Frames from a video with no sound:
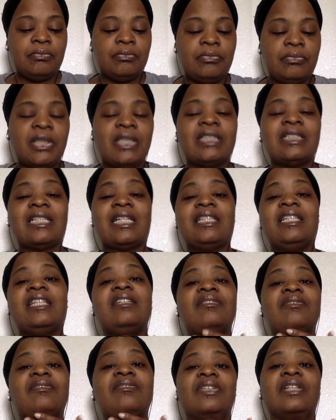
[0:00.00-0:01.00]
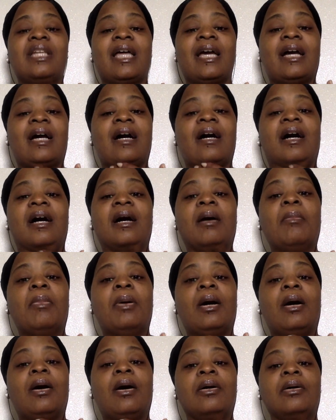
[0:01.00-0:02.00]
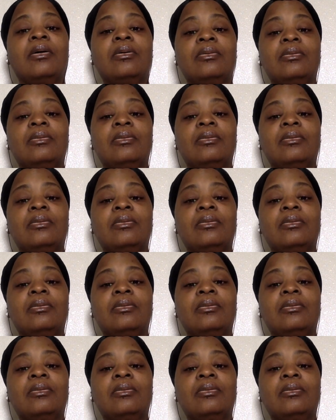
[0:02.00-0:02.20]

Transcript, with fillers: because I didn't feel like an eyeball.